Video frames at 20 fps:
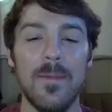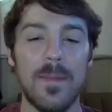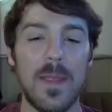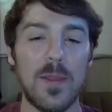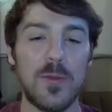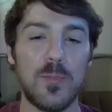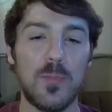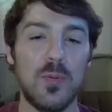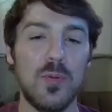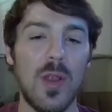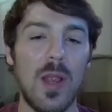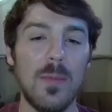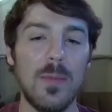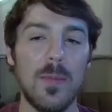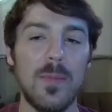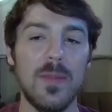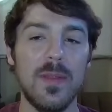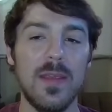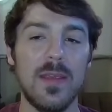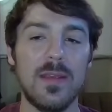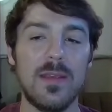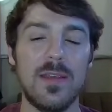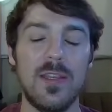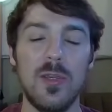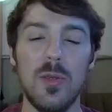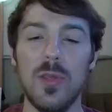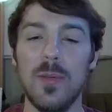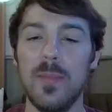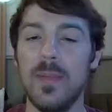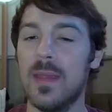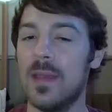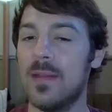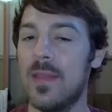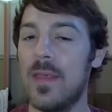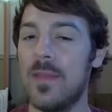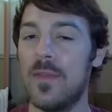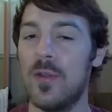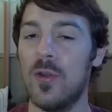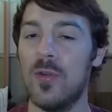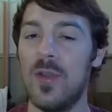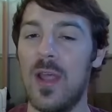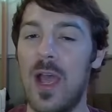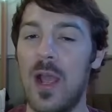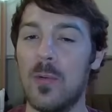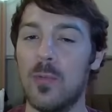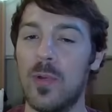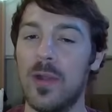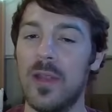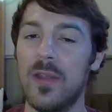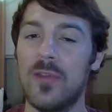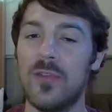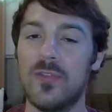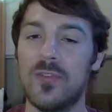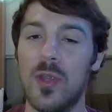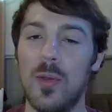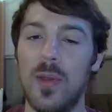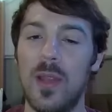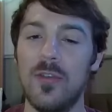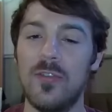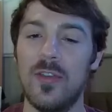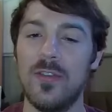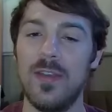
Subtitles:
that's probably cueing me in that they're not running Stone Edge.